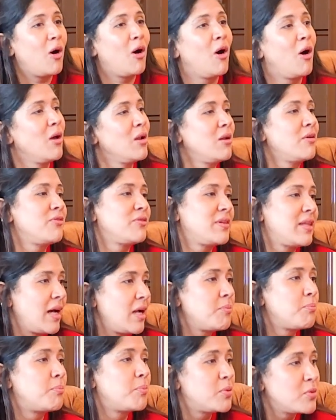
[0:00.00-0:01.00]
All of that
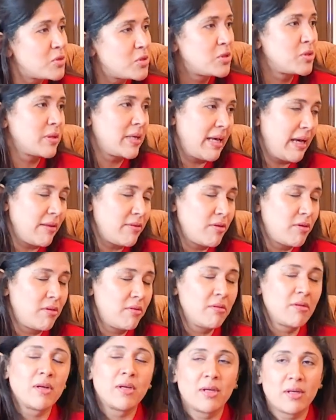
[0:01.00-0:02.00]
put
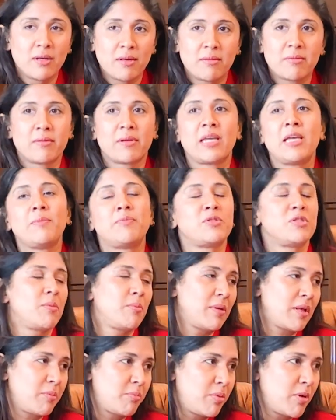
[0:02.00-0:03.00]
together keeps your
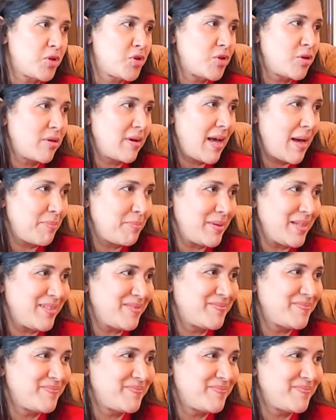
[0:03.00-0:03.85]
blood pressure happy.